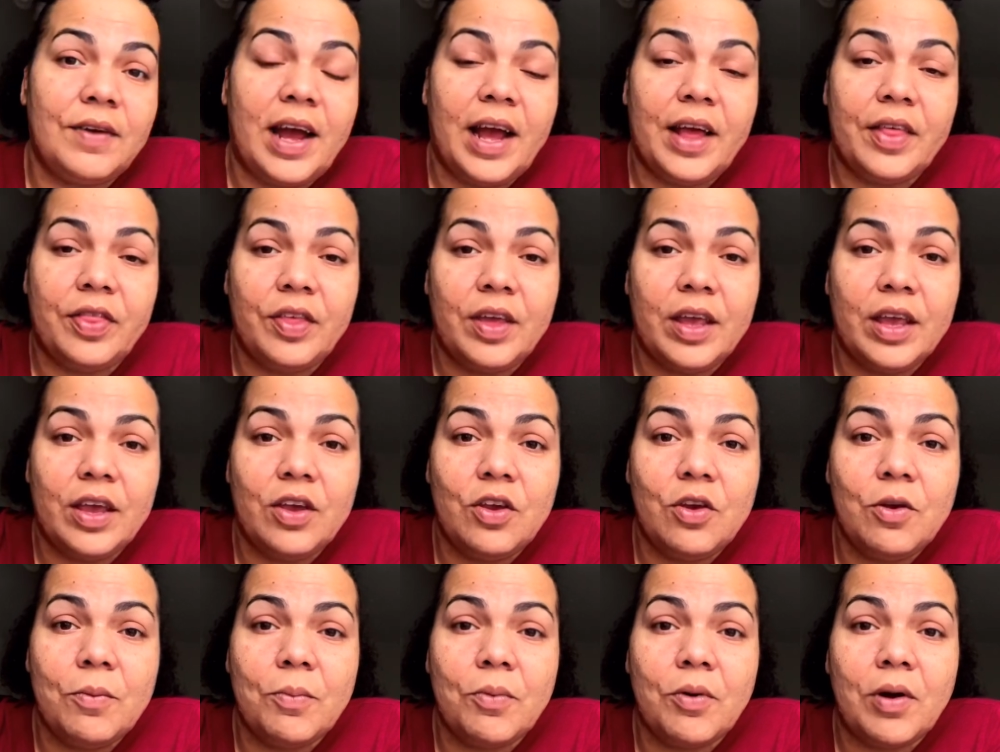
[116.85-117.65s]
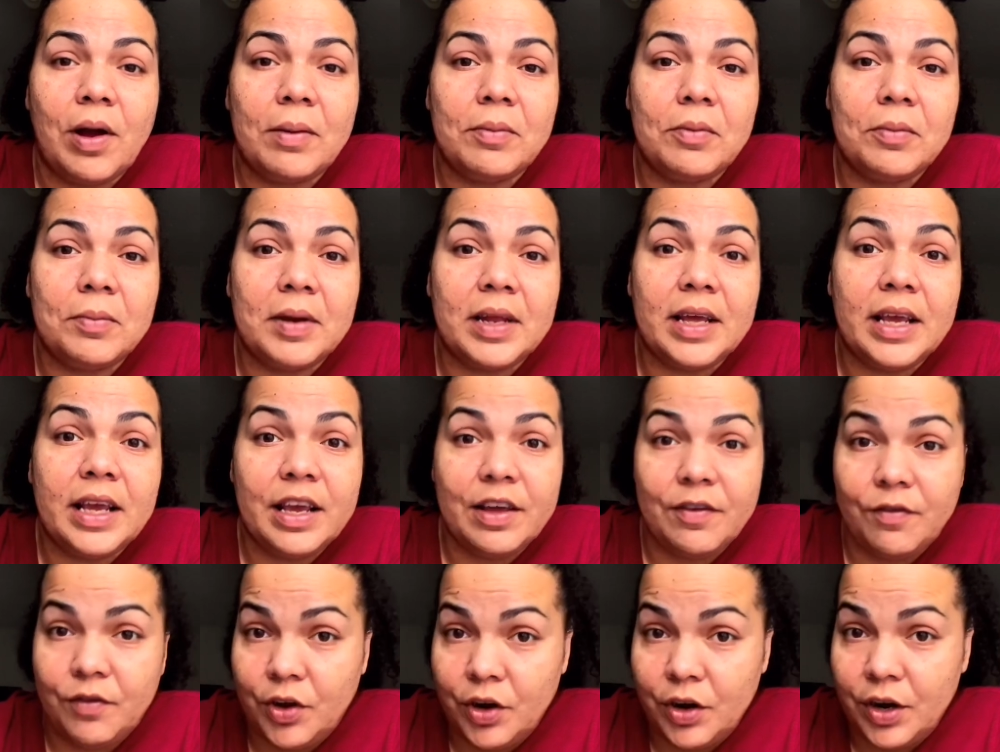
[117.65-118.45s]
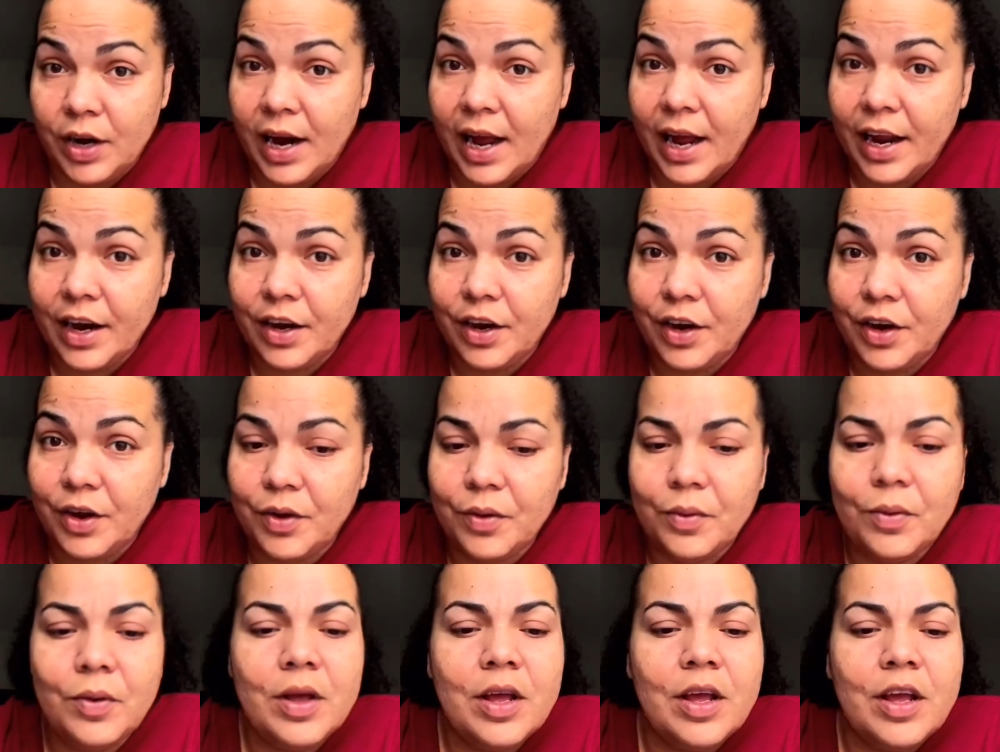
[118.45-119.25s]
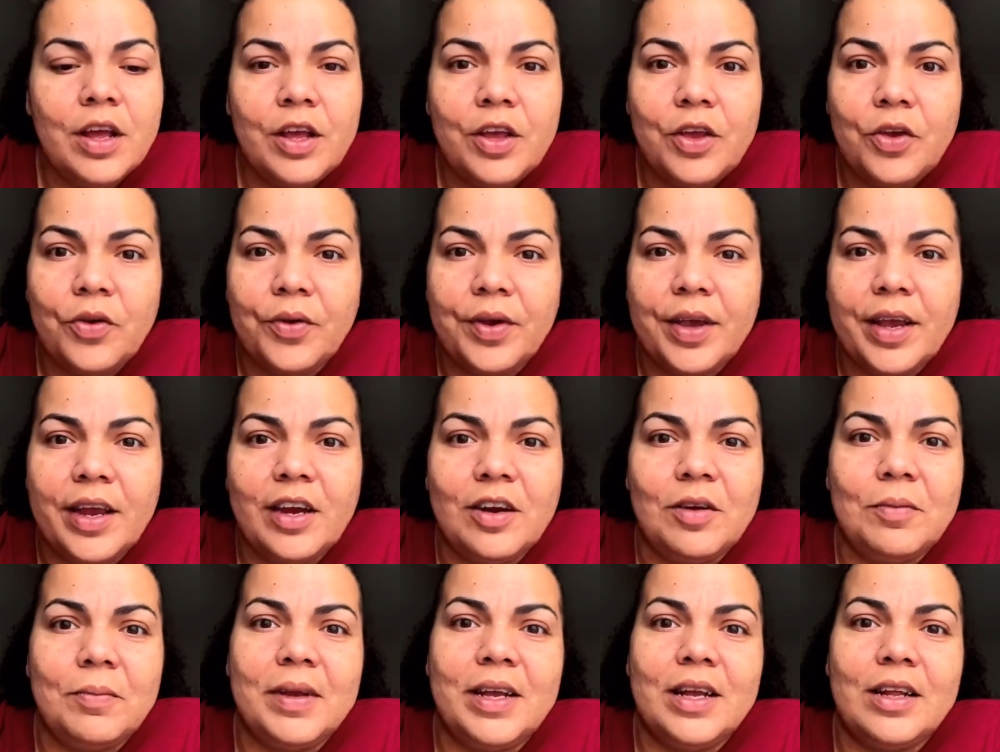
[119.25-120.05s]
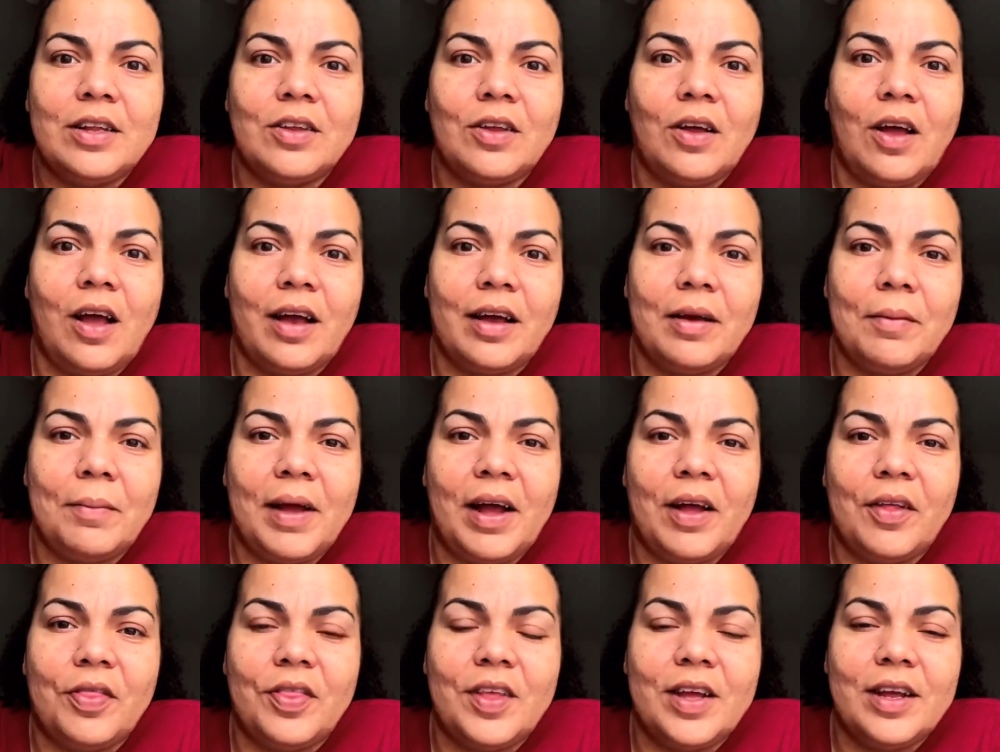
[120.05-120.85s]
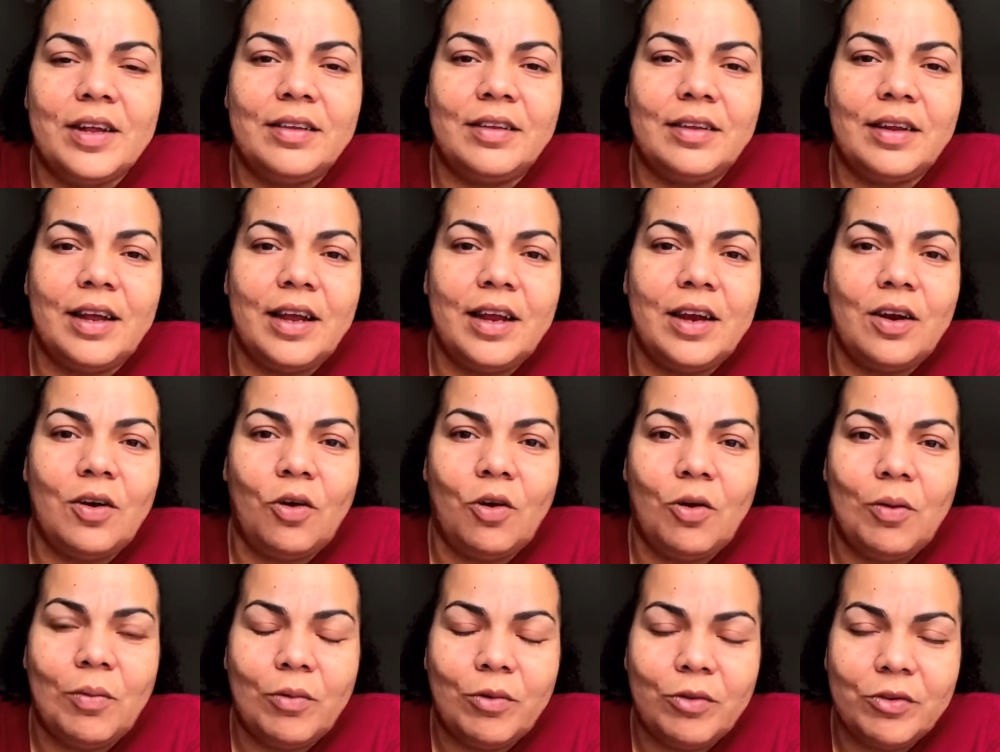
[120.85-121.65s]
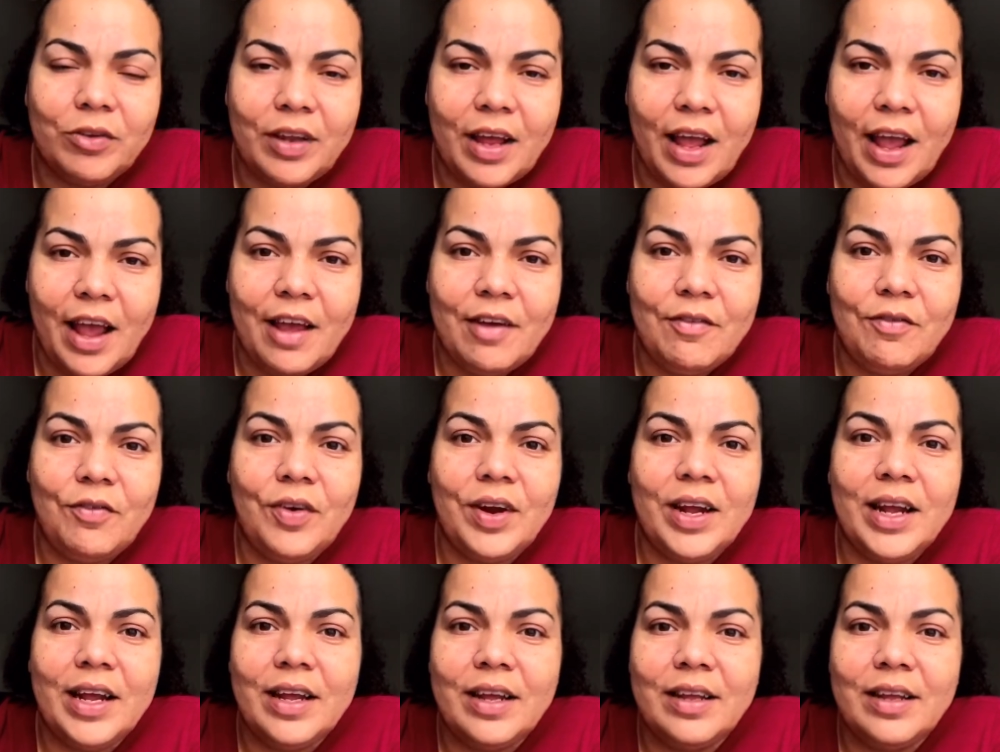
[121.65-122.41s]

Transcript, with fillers: I think you probably, if you're not new, you hear me talk about this in almost every